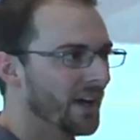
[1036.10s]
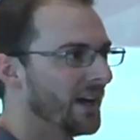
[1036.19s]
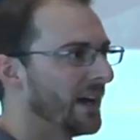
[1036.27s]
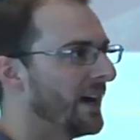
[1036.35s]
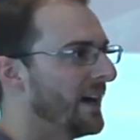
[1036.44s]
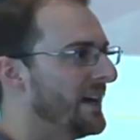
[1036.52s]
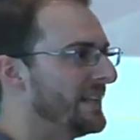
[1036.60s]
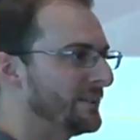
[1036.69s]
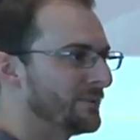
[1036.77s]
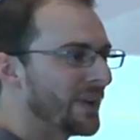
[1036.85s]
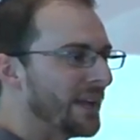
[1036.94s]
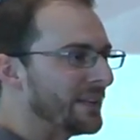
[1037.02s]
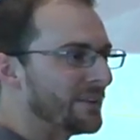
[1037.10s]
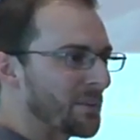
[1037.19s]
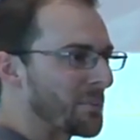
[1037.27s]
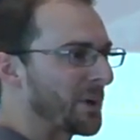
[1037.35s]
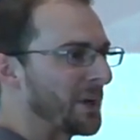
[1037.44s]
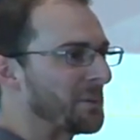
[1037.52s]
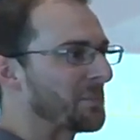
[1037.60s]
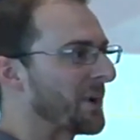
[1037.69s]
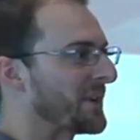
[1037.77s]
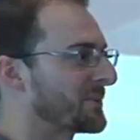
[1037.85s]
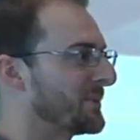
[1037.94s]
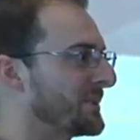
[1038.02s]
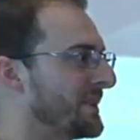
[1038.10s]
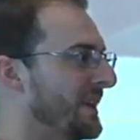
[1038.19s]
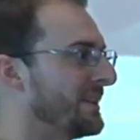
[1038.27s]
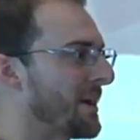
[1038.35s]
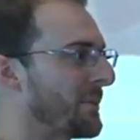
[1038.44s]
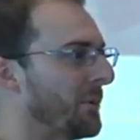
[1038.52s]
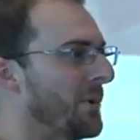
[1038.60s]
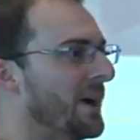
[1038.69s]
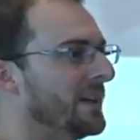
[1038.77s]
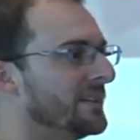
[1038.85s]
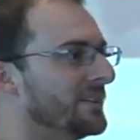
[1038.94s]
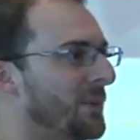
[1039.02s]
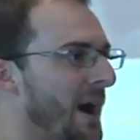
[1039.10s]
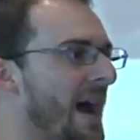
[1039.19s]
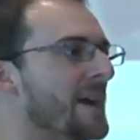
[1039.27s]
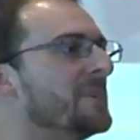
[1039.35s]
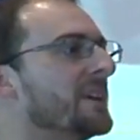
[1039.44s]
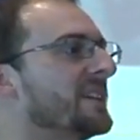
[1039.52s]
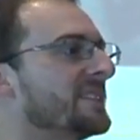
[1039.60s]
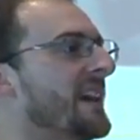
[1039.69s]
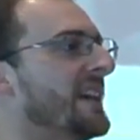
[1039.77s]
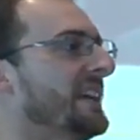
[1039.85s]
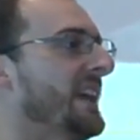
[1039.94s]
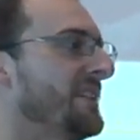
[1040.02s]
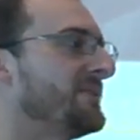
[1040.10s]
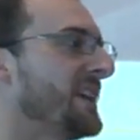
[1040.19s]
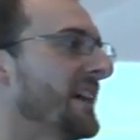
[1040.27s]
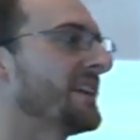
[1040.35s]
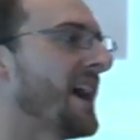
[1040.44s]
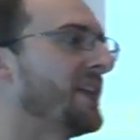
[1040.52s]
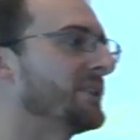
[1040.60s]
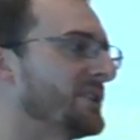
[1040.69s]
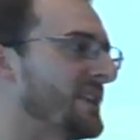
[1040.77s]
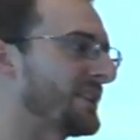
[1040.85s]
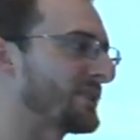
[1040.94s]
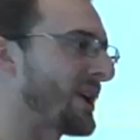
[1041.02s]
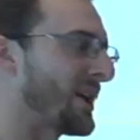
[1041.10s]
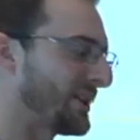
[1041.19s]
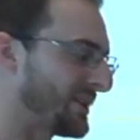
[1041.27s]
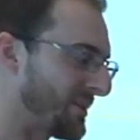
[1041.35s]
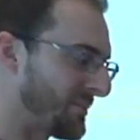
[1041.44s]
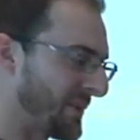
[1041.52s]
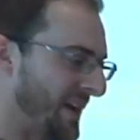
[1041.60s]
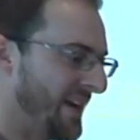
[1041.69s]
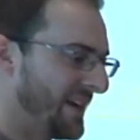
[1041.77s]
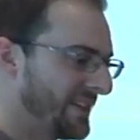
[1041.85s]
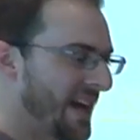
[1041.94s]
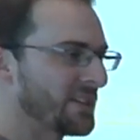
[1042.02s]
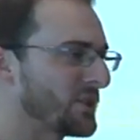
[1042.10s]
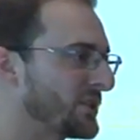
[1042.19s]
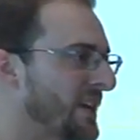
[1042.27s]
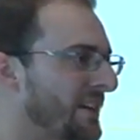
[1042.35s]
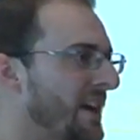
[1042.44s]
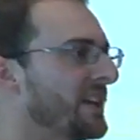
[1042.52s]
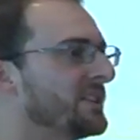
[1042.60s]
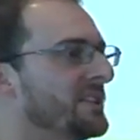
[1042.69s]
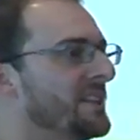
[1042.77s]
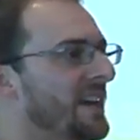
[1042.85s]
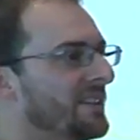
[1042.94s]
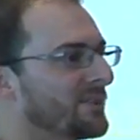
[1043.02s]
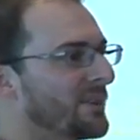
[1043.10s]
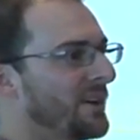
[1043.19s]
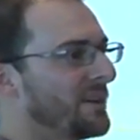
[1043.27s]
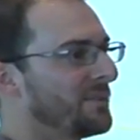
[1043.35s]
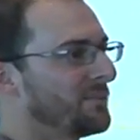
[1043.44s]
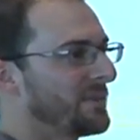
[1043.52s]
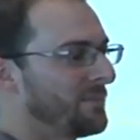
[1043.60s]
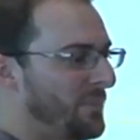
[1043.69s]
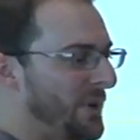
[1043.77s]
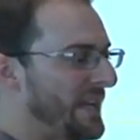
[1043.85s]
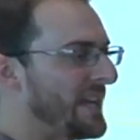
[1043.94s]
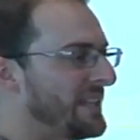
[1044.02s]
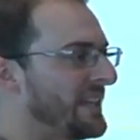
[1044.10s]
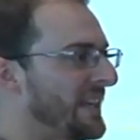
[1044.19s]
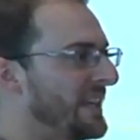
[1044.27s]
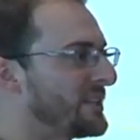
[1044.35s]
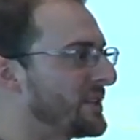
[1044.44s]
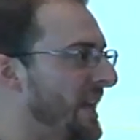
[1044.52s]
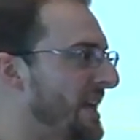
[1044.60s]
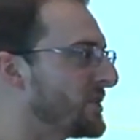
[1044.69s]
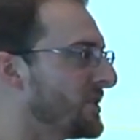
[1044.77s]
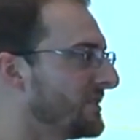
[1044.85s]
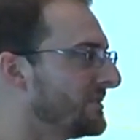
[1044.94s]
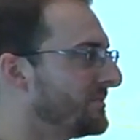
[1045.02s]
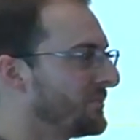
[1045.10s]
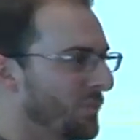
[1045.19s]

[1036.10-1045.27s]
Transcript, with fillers: Uh, and, and the printing press was at number one. Why? Because that gave technology, that started to, not just technology, that started put, taking that education.